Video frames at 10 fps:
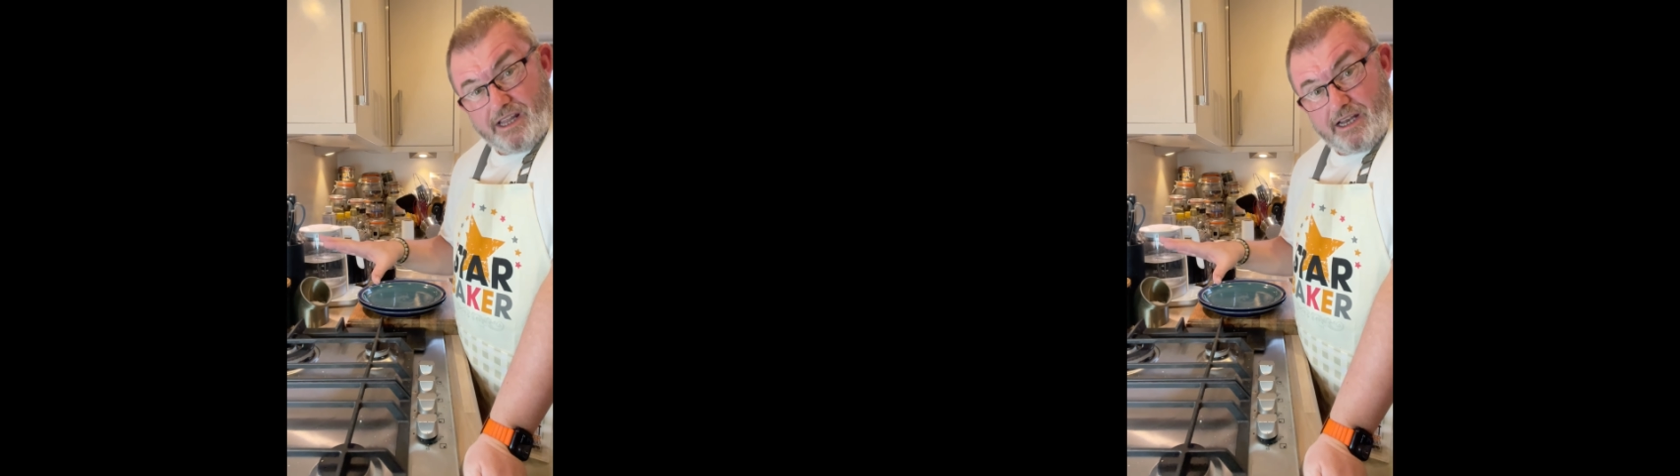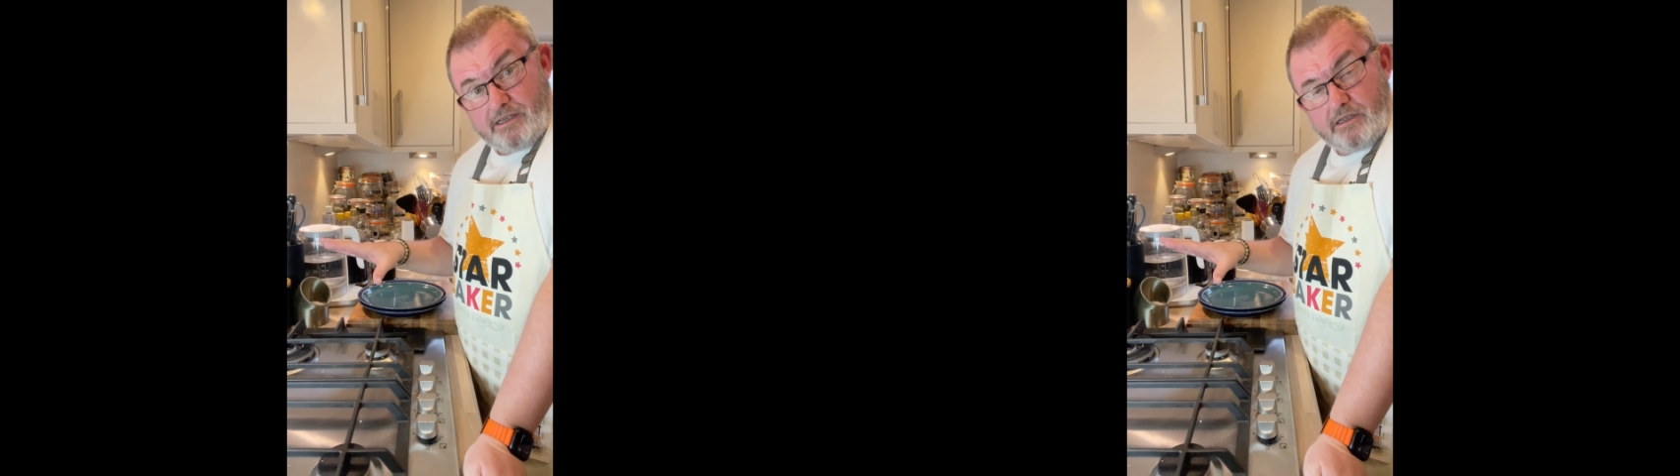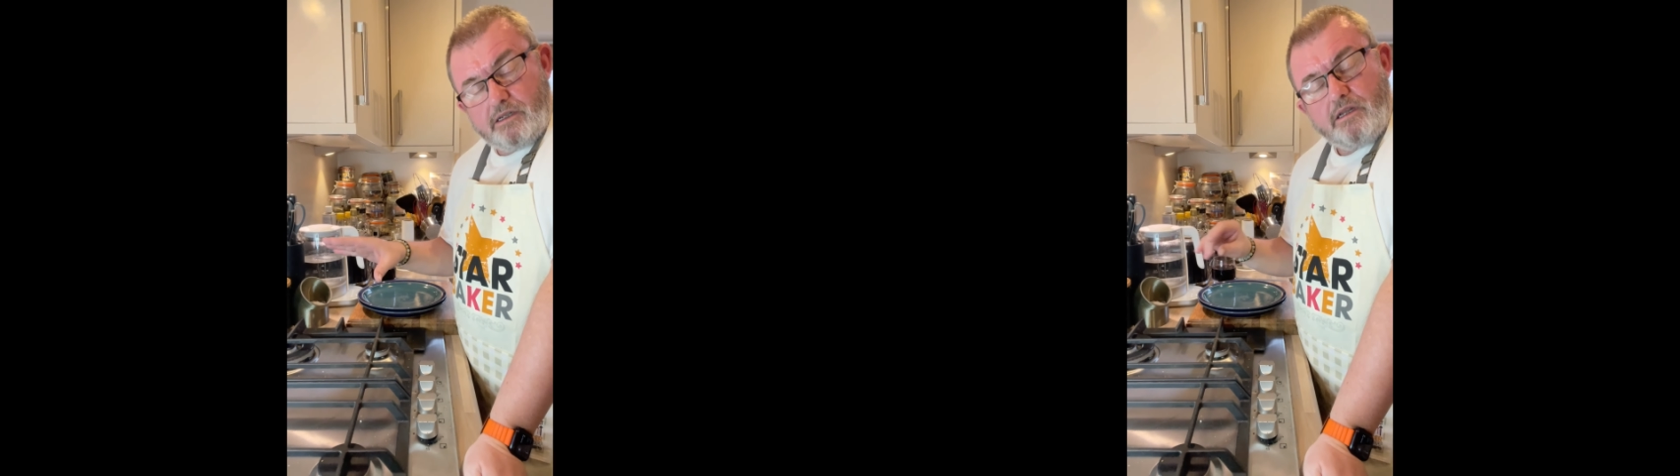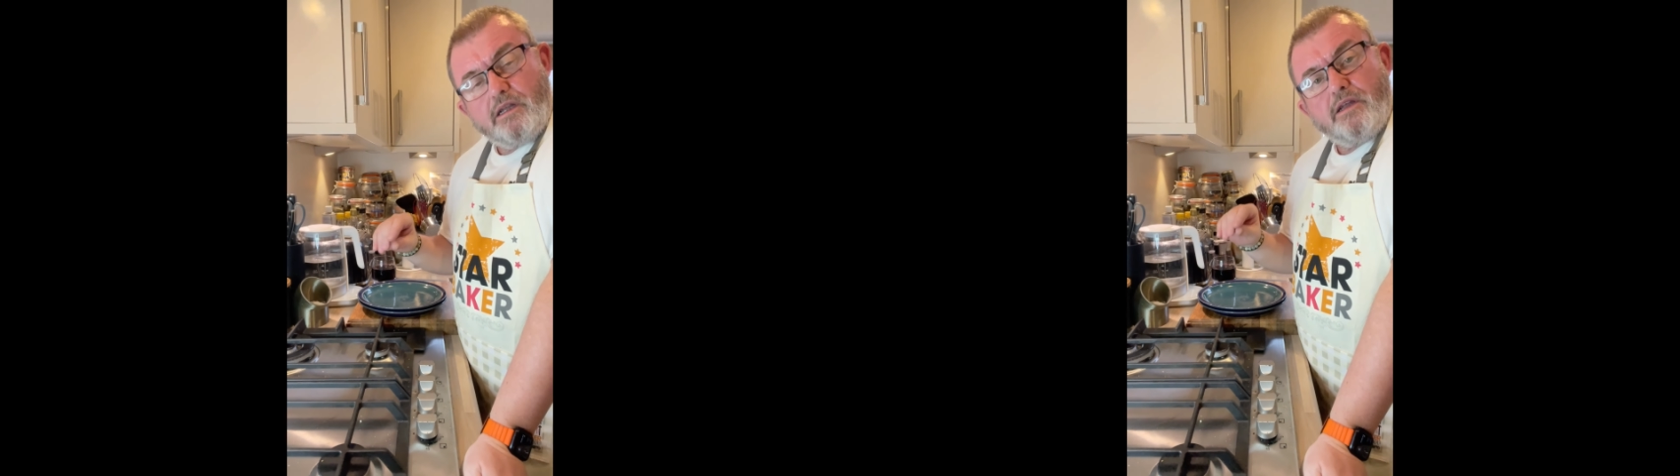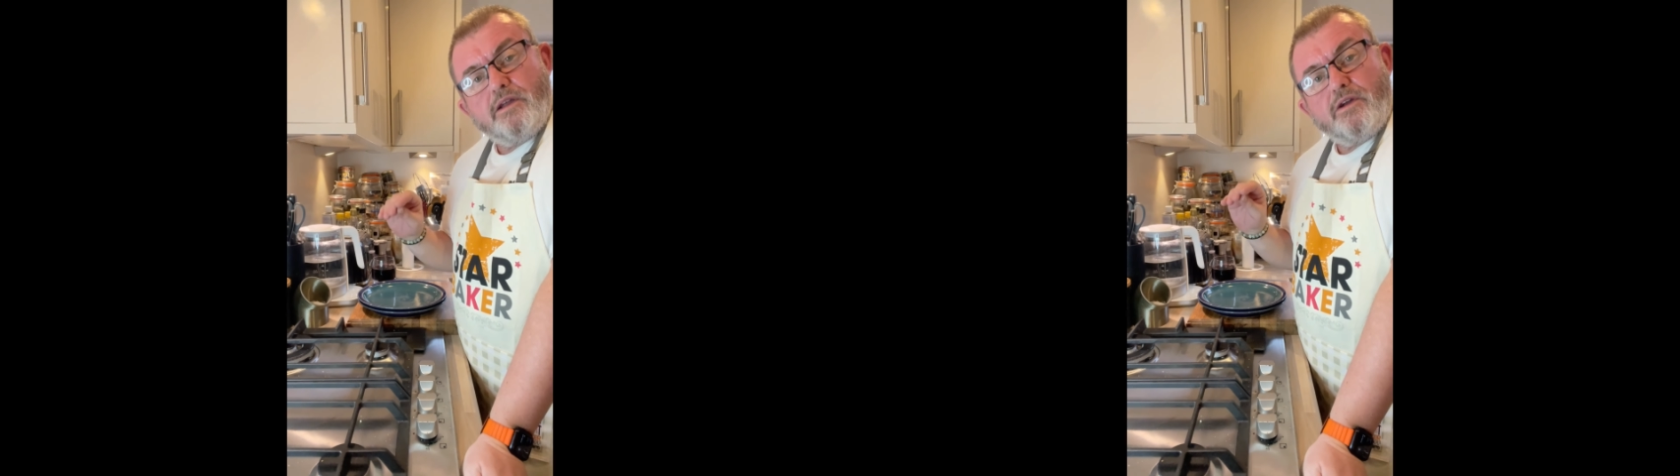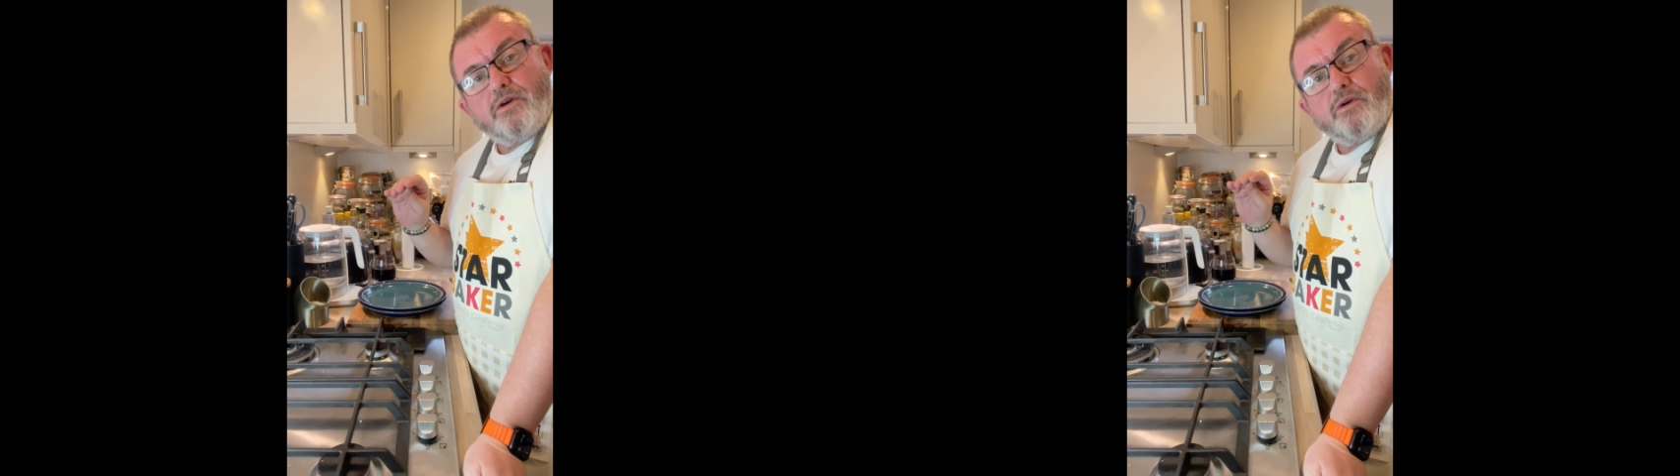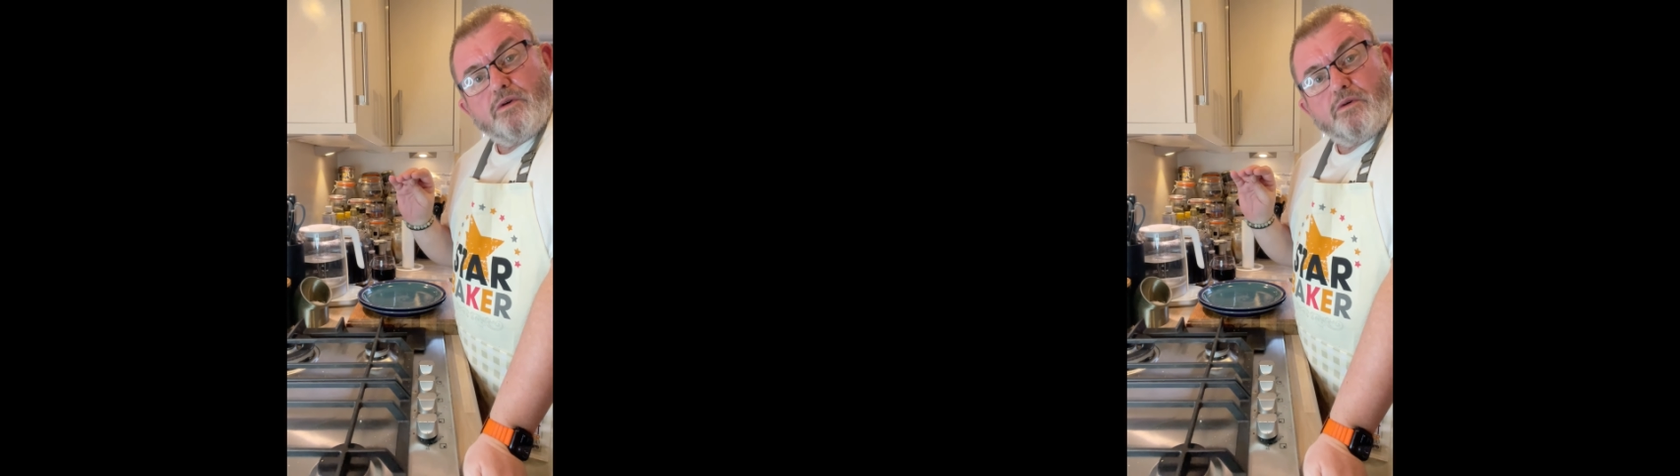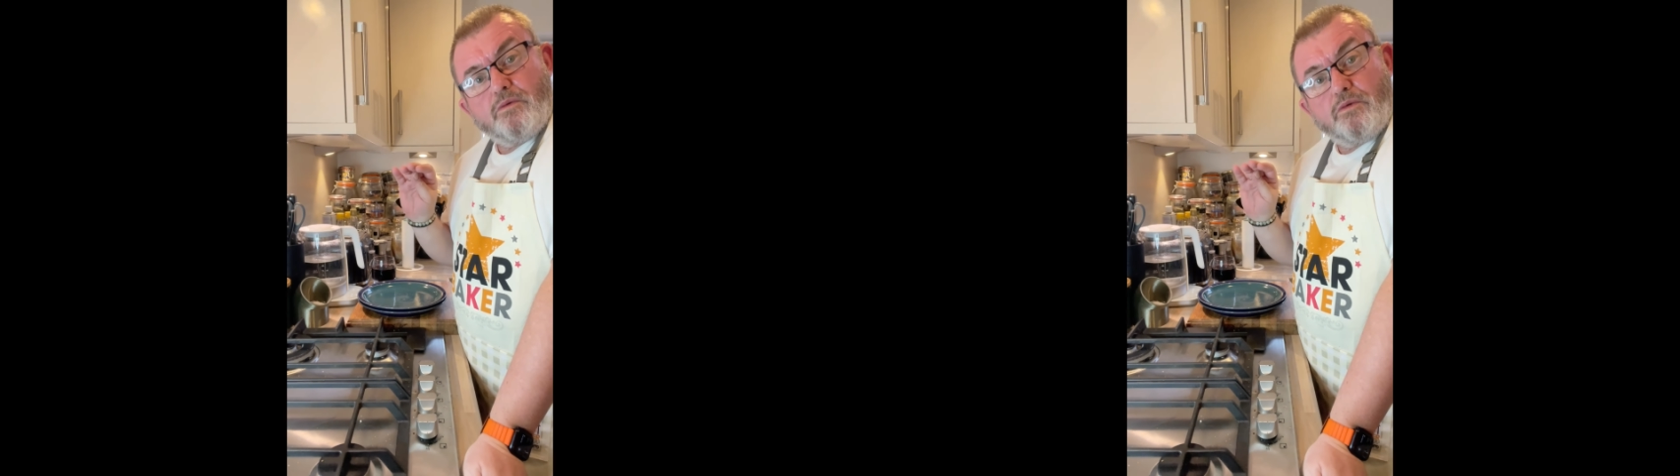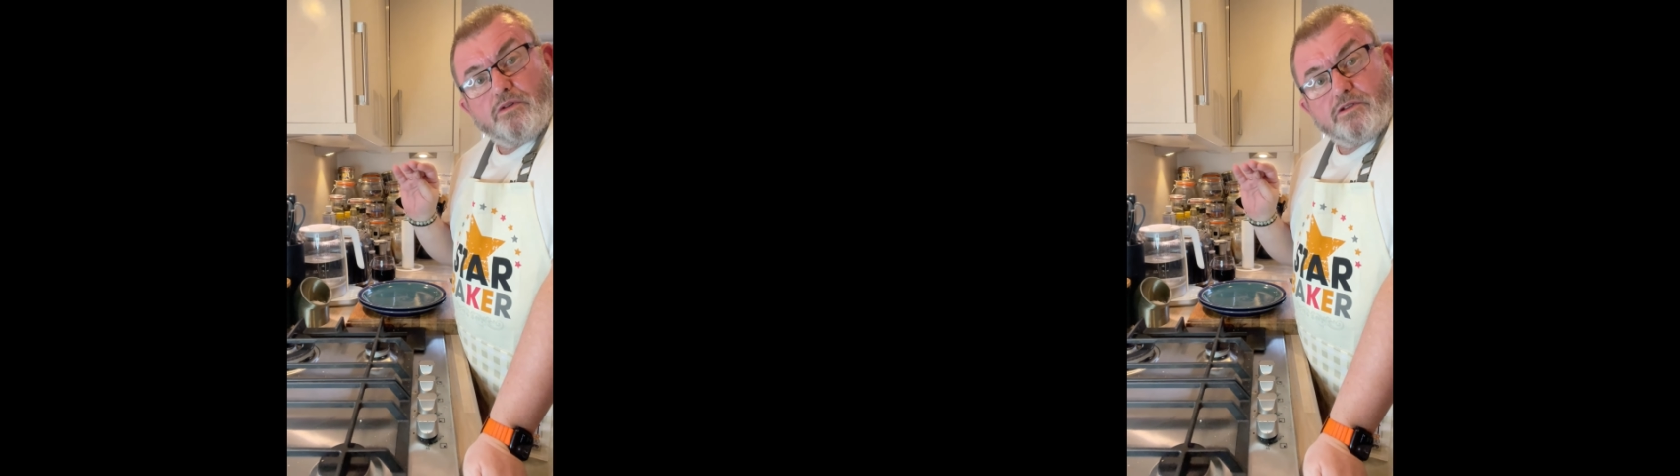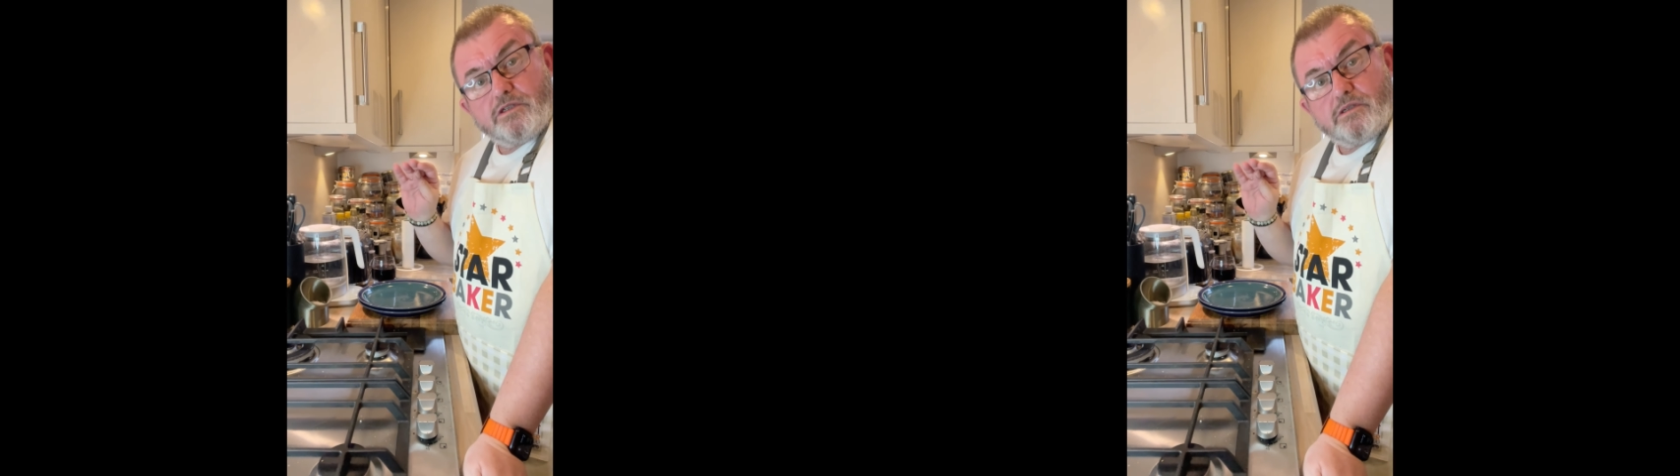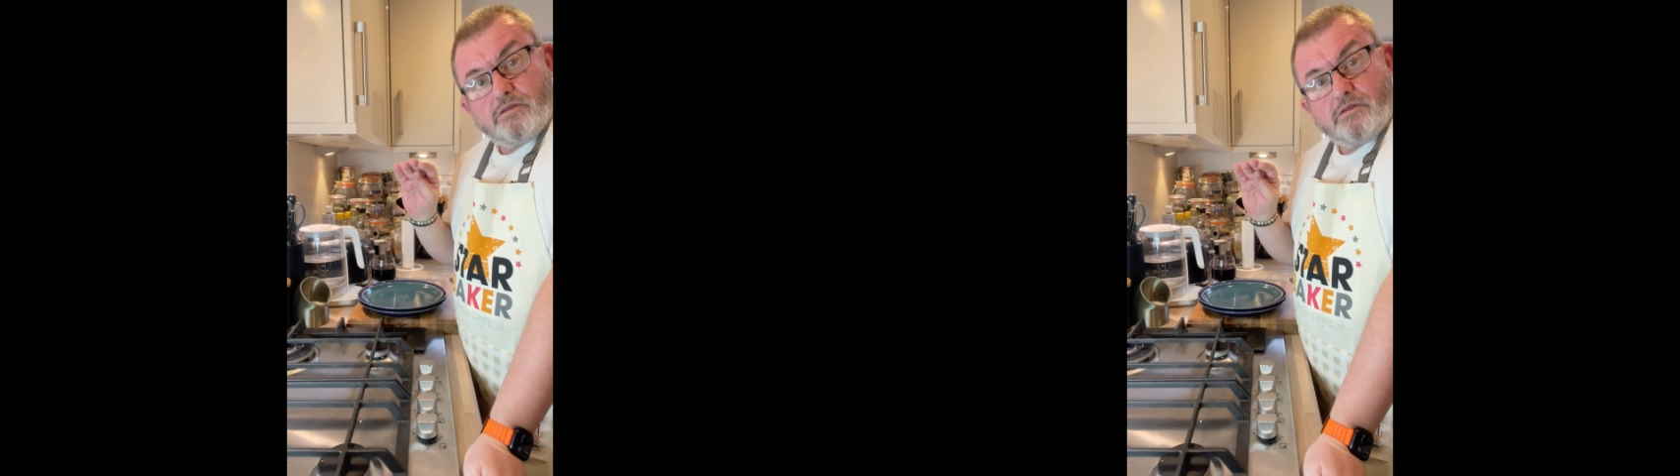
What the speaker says: then, was